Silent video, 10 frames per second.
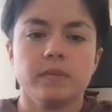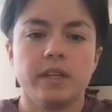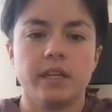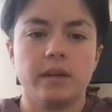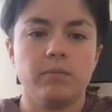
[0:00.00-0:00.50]

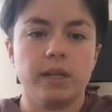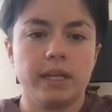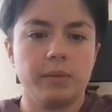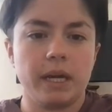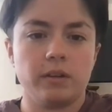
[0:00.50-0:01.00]
The
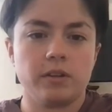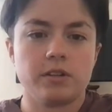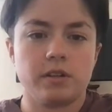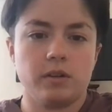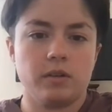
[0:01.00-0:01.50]
blood panel
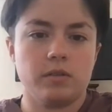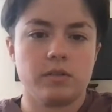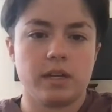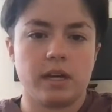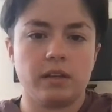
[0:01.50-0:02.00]

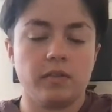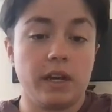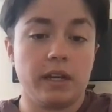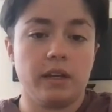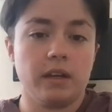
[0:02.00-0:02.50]
shows
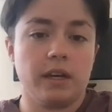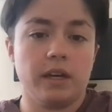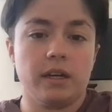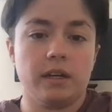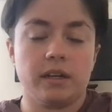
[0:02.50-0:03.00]
elevated
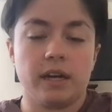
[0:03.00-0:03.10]
and